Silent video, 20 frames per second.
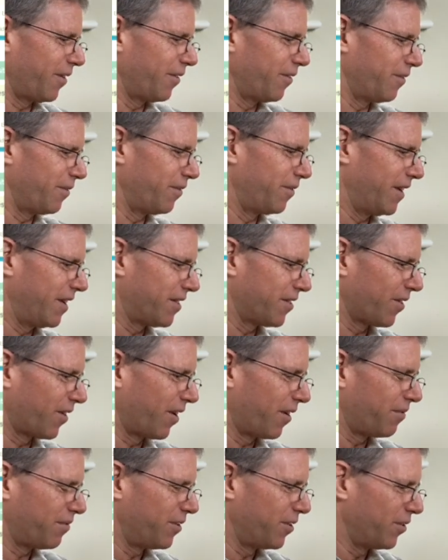Vitor,
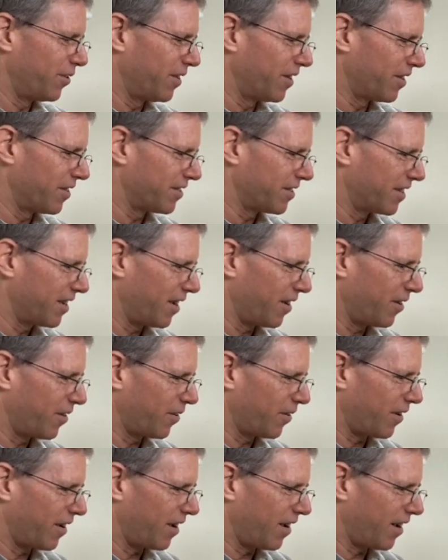a few years
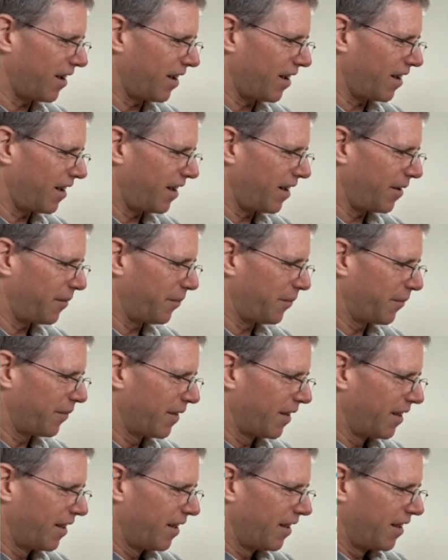ago,
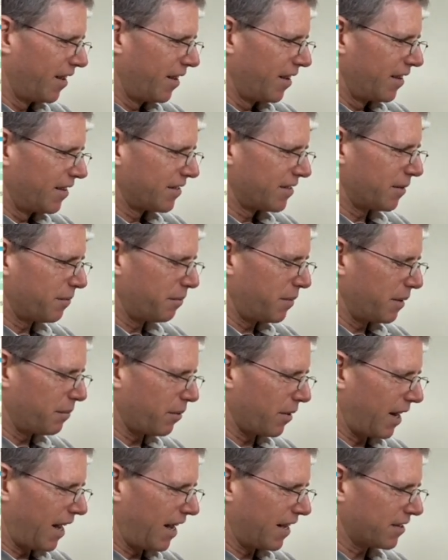some
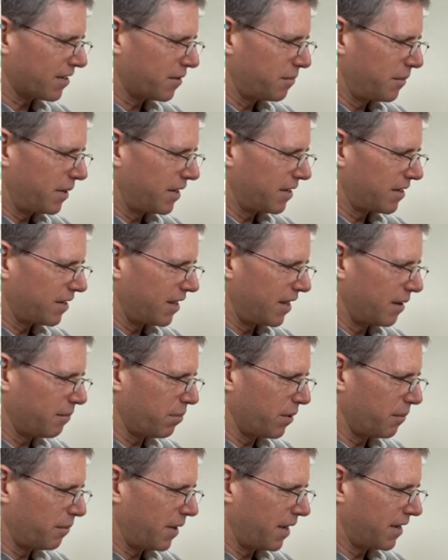people asked me to
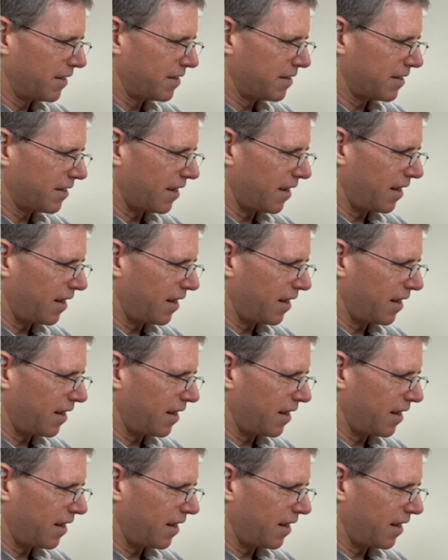implement